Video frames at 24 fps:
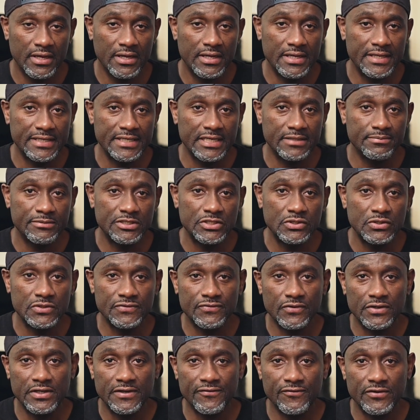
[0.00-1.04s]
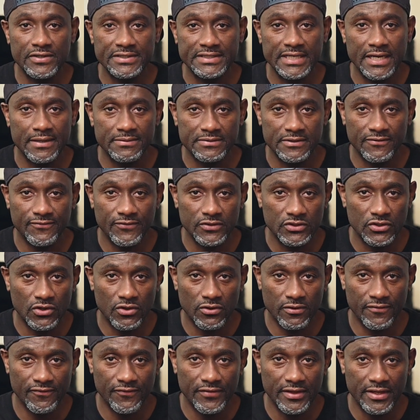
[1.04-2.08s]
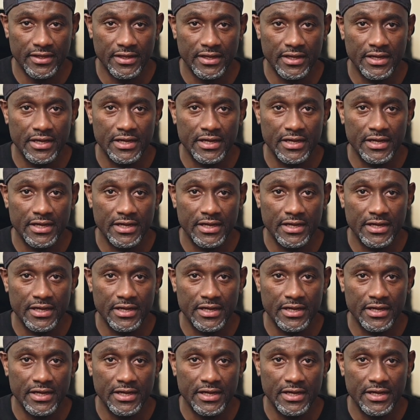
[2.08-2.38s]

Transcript: It can be used for different types of photography.